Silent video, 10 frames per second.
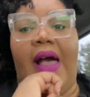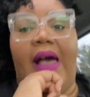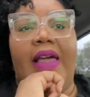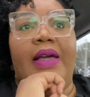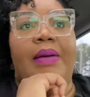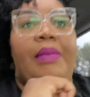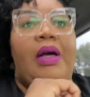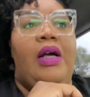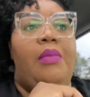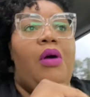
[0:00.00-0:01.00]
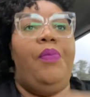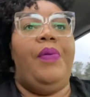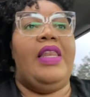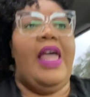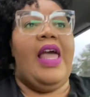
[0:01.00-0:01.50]
I am
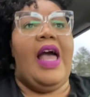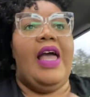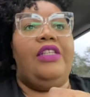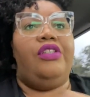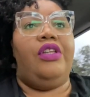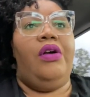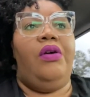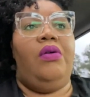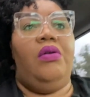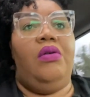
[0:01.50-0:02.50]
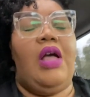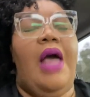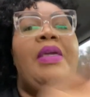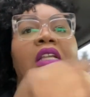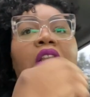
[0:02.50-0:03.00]
hoping that I don't.
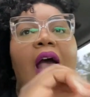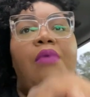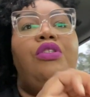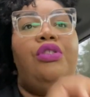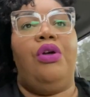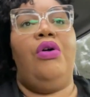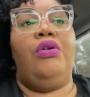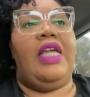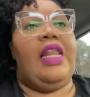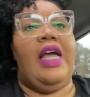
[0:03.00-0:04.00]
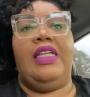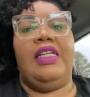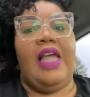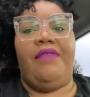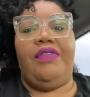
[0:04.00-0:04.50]
I was told that I
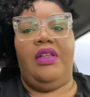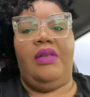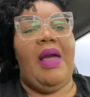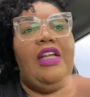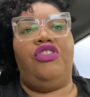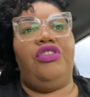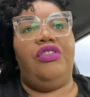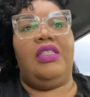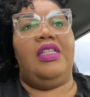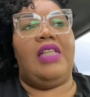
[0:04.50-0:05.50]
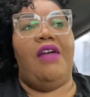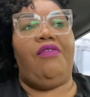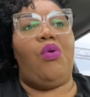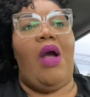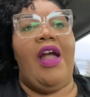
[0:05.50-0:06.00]
didn't have to, my insurance does not
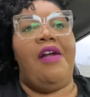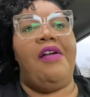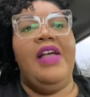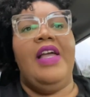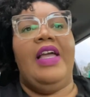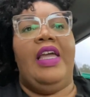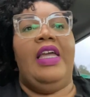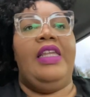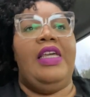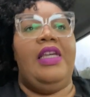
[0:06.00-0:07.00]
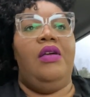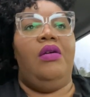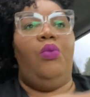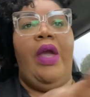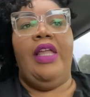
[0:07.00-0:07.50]
require any
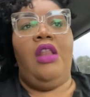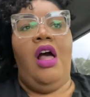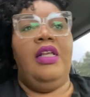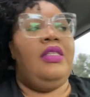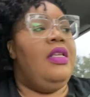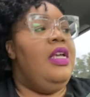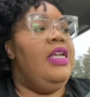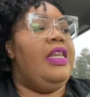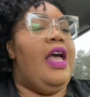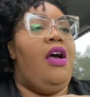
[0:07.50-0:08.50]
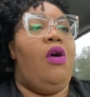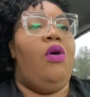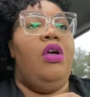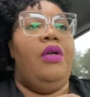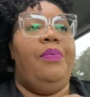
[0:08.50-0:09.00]
weight loss. Now,
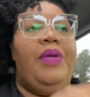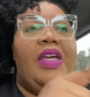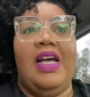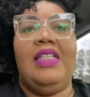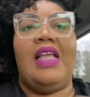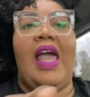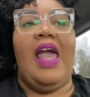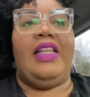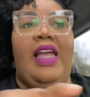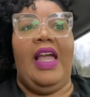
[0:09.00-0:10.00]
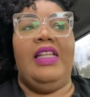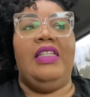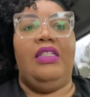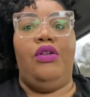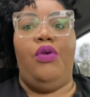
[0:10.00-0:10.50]
because I had gained
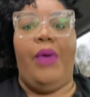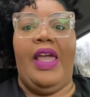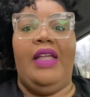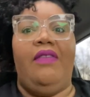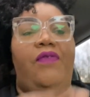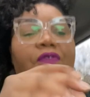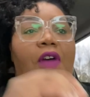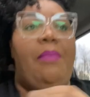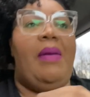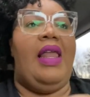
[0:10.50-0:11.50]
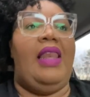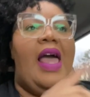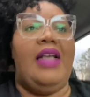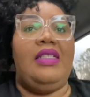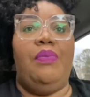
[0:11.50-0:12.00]
a little weight from my
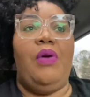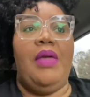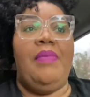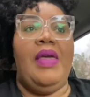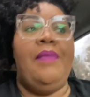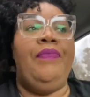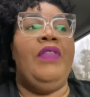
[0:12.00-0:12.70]
last appointment,